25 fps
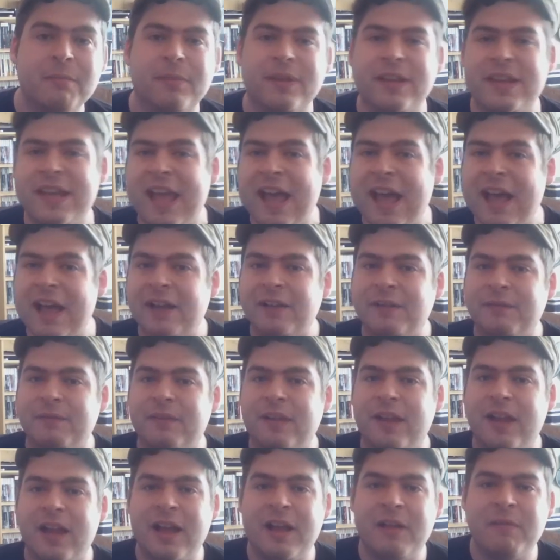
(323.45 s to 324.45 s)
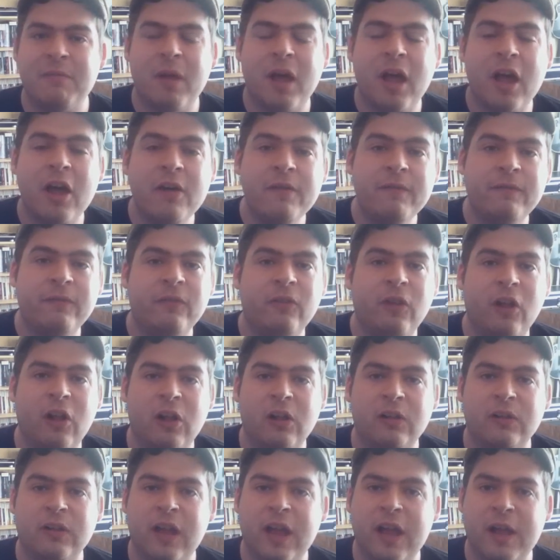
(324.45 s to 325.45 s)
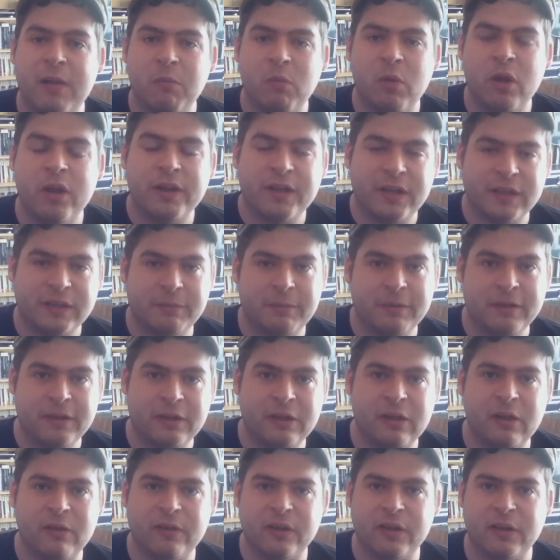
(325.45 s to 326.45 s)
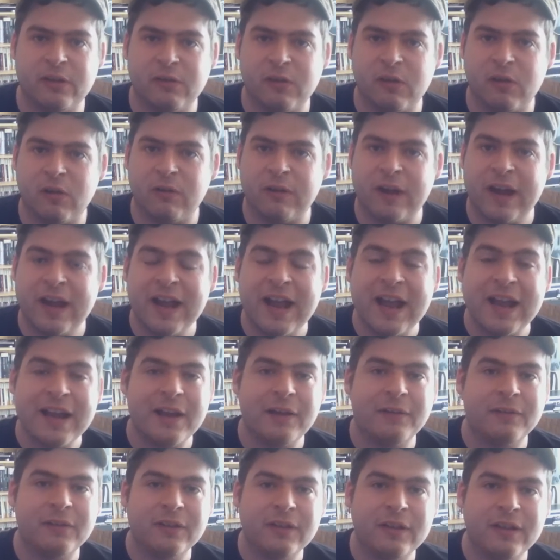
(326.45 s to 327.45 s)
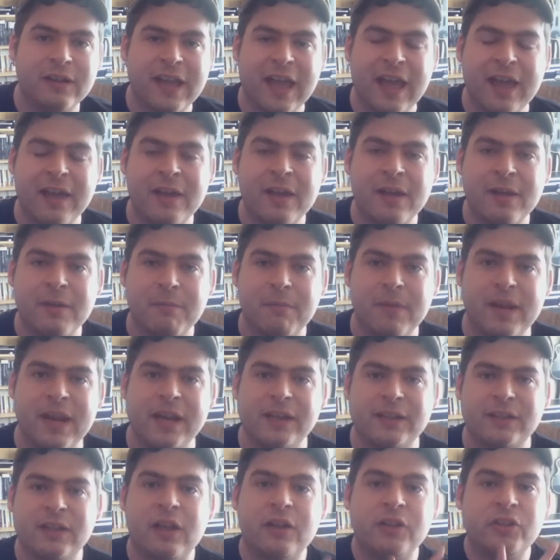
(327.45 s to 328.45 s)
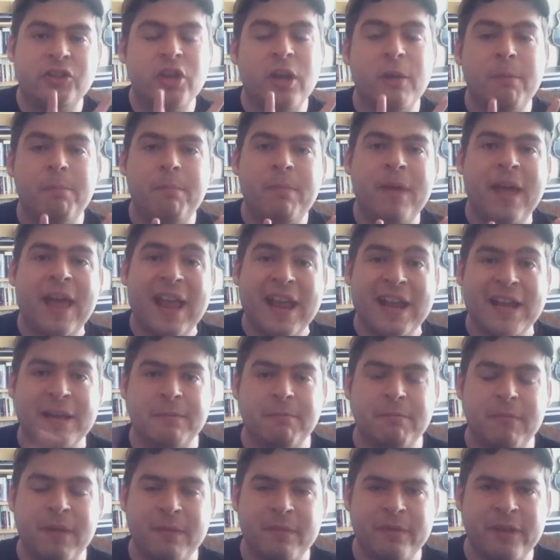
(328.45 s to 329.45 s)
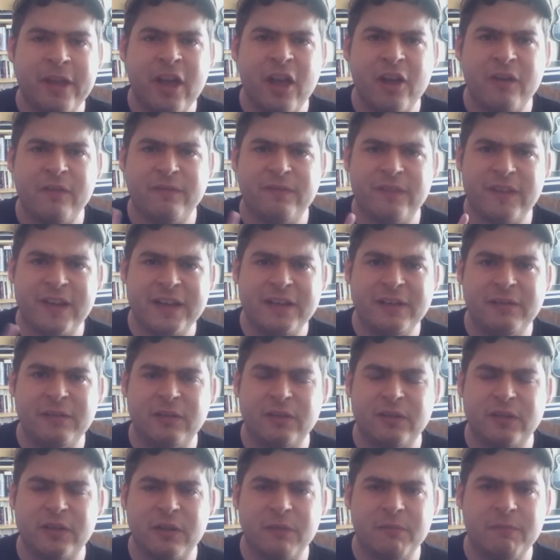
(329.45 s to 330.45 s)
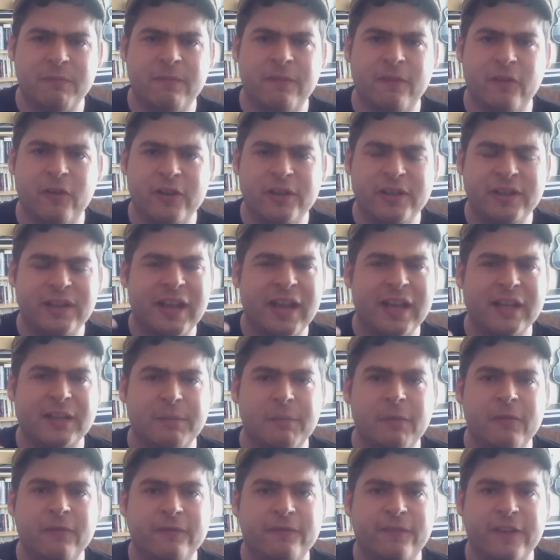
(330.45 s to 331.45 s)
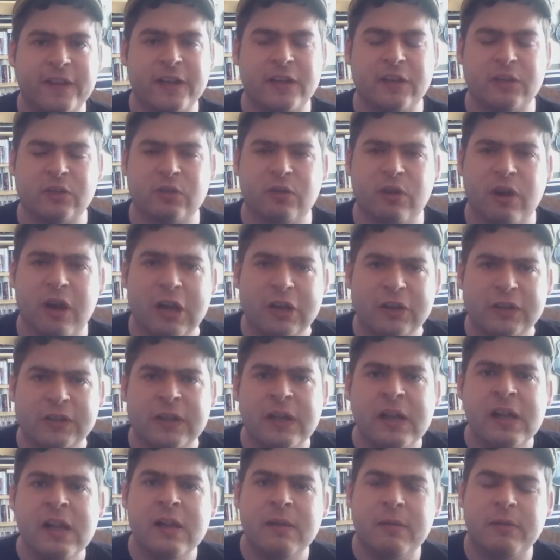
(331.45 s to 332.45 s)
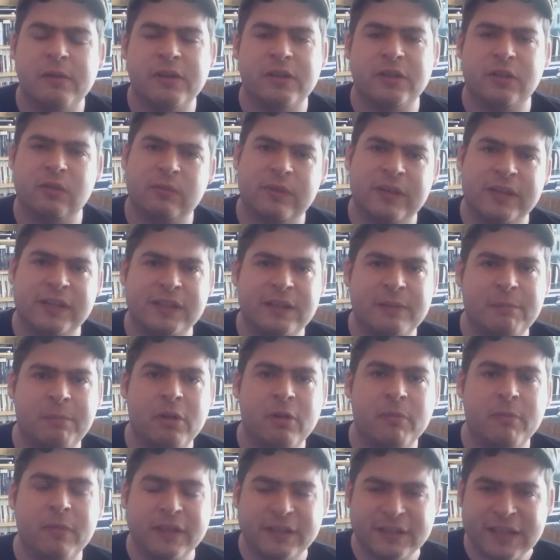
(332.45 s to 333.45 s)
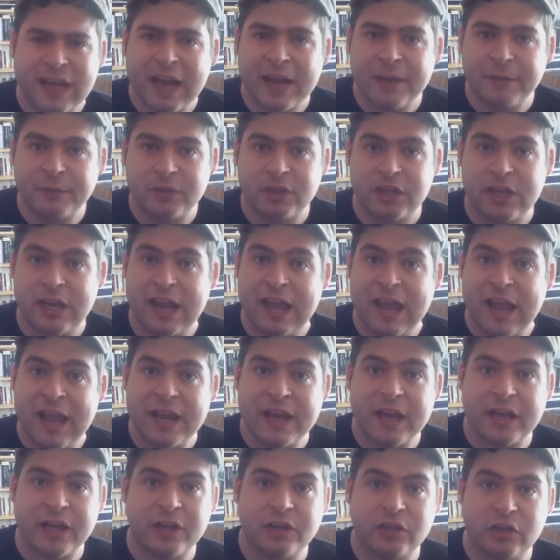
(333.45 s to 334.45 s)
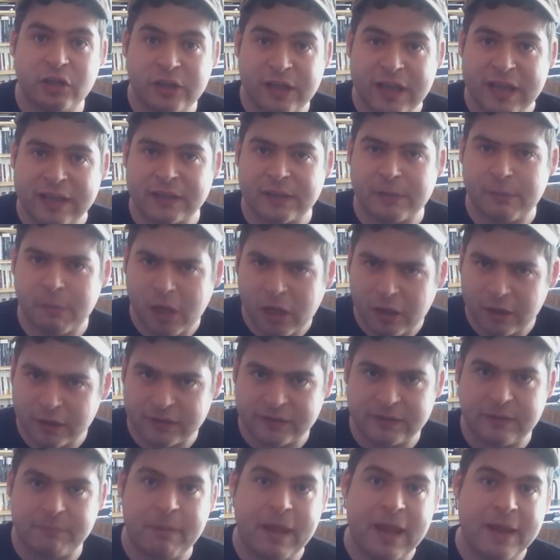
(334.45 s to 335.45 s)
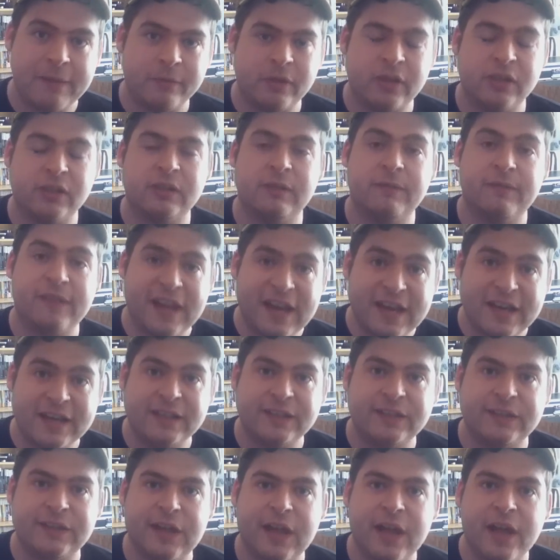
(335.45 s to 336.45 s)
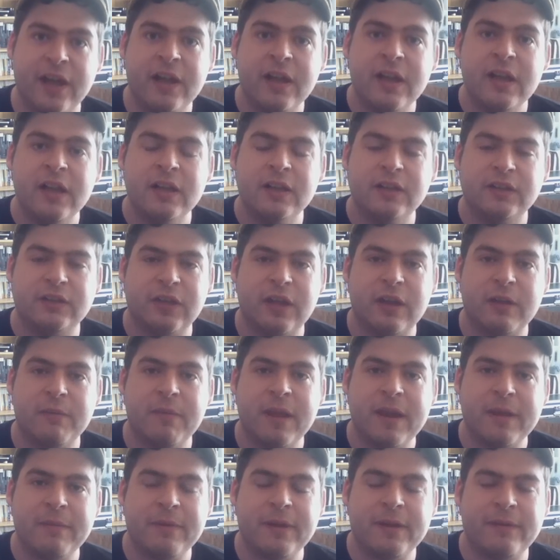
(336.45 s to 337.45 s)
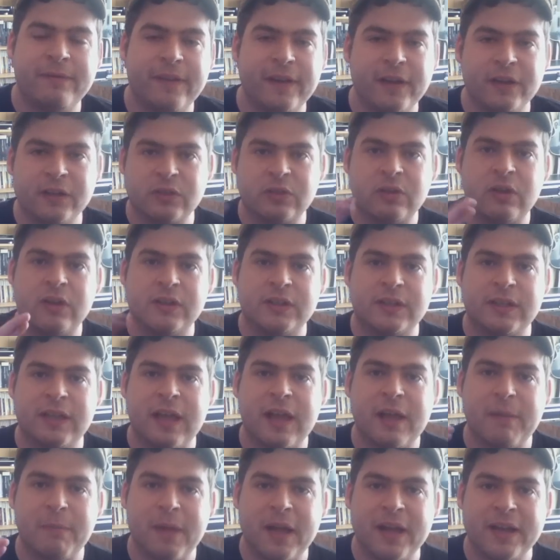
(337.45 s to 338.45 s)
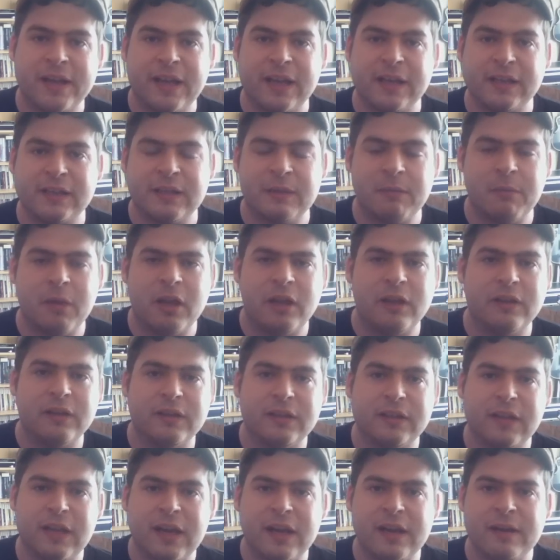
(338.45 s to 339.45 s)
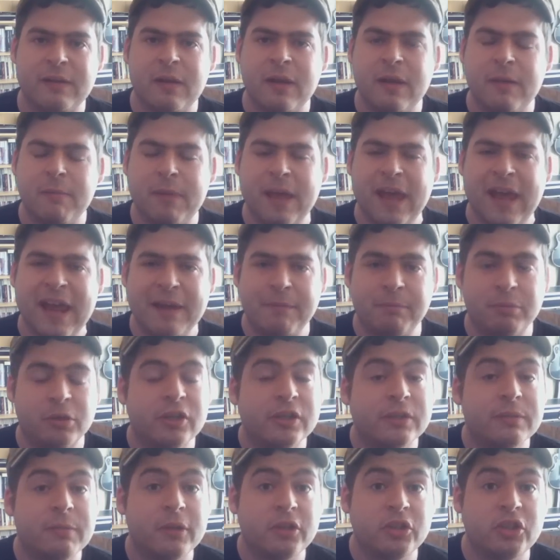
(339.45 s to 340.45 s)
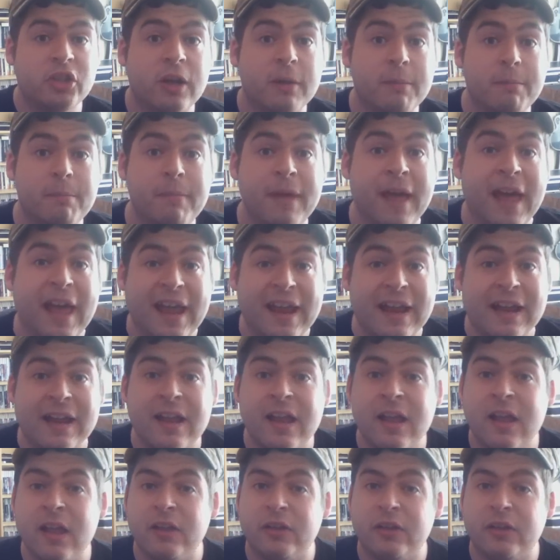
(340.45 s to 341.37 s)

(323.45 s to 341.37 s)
But yeah, um, overall, um, work has been going on all right, and I'm going to get my next lot of job pay. Maybe hopefully some point next month, fingers crossed. Because I recently put my timesheet in, I should get some holiday pay because of Easter. So maybe fingers crossed that I might get some holiday pay, plus my job pay.